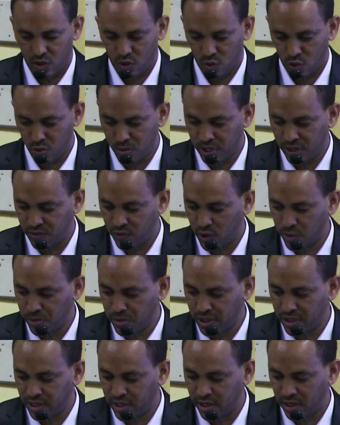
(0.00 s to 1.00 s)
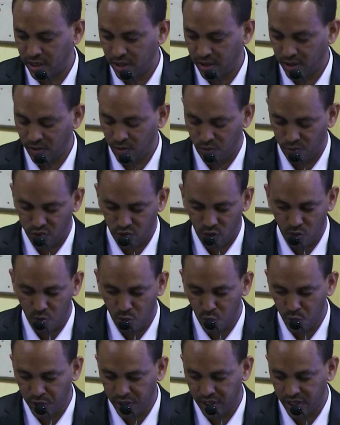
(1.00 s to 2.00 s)
Women from
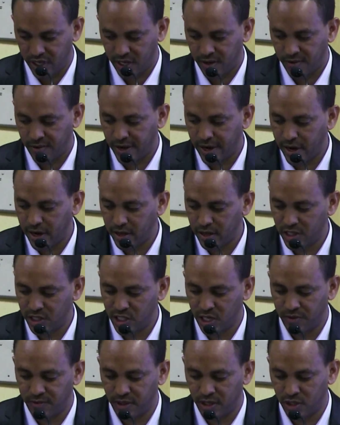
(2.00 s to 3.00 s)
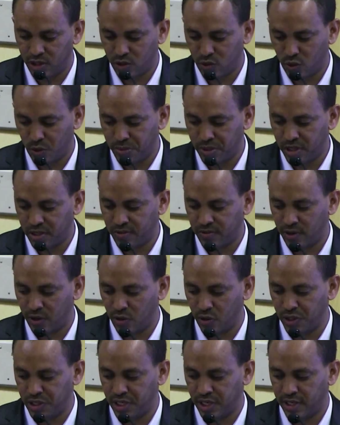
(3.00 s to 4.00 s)
Burundi have higher HIV/AIDS comprehensive
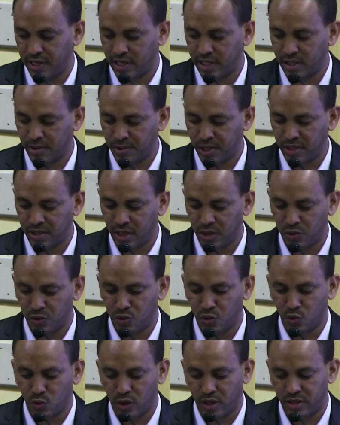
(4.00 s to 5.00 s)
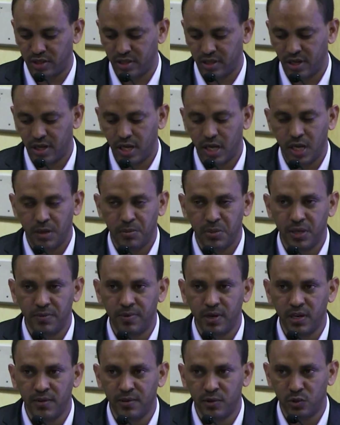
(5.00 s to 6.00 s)
knowledge and acceptance attitude towards
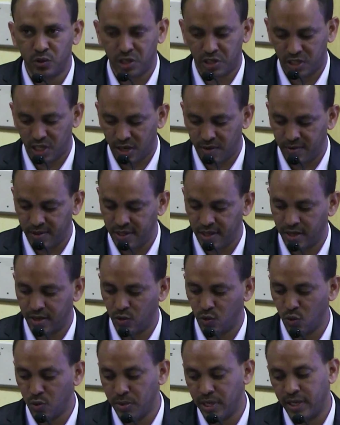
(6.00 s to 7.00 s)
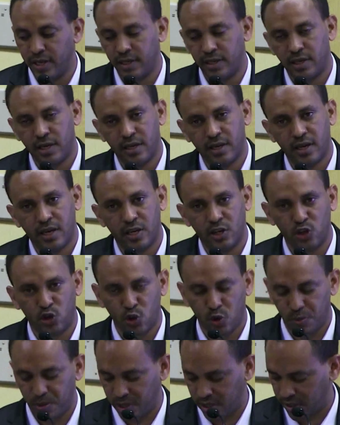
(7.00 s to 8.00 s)
people living with HIV than women in Kenya and
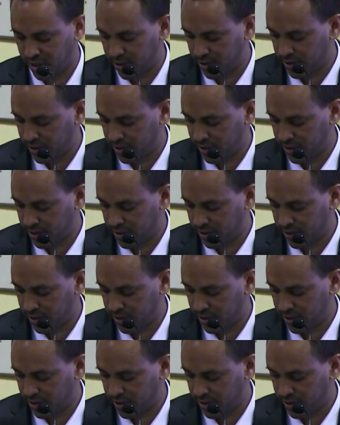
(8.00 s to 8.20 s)
Ethiopia.